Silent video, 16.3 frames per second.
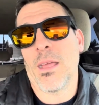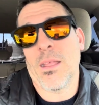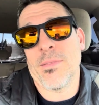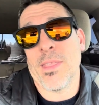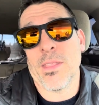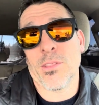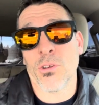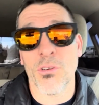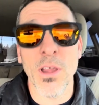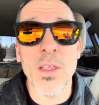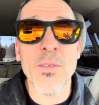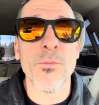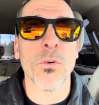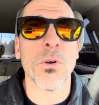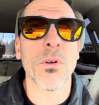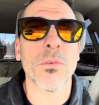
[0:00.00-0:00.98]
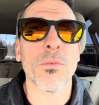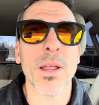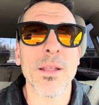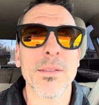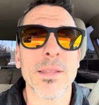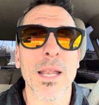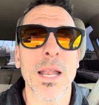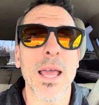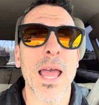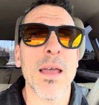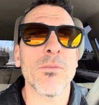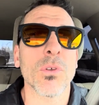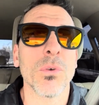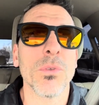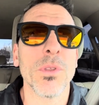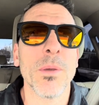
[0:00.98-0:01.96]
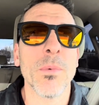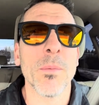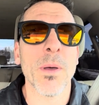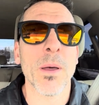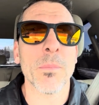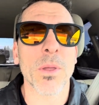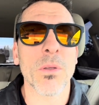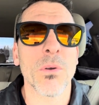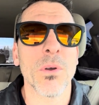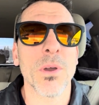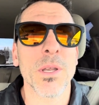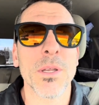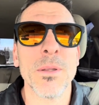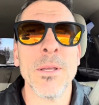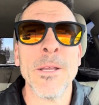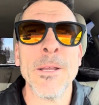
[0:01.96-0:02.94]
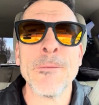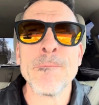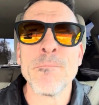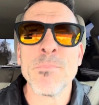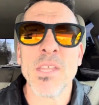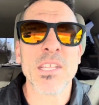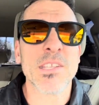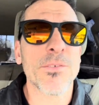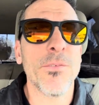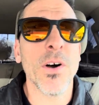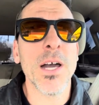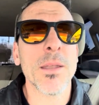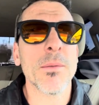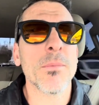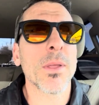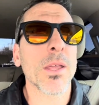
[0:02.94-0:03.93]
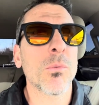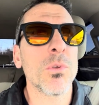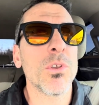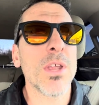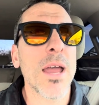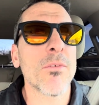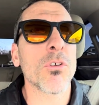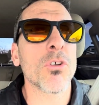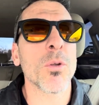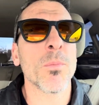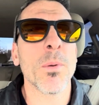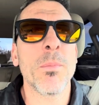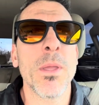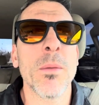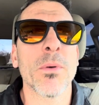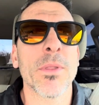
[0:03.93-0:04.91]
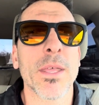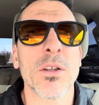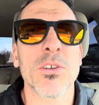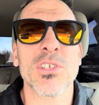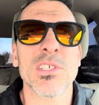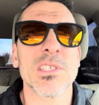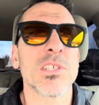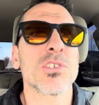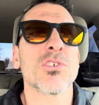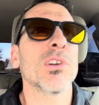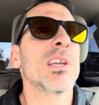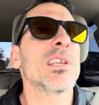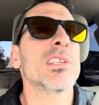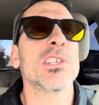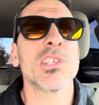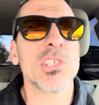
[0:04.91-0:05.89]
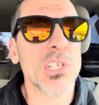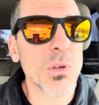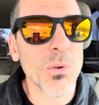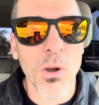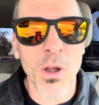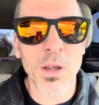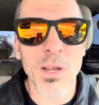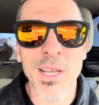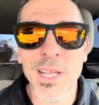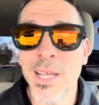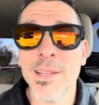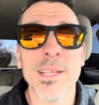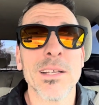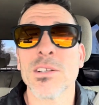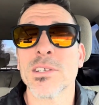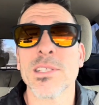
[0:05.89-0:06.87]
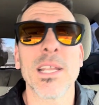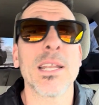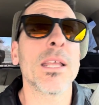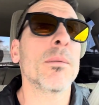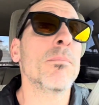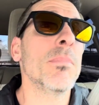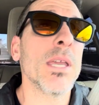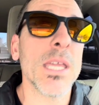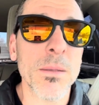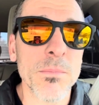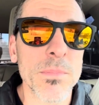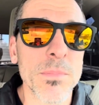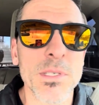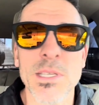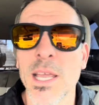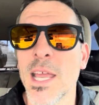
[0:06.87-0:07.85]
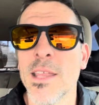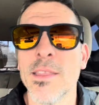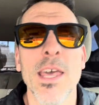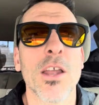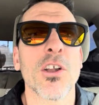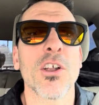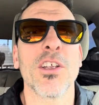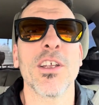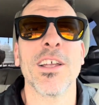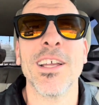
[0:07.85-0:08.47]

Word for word: that they're grateful, right? That I have told them about Bitcoin. And it's fun. Like when you have a group of people that are just as crazy as you are, that are sending memes and that are,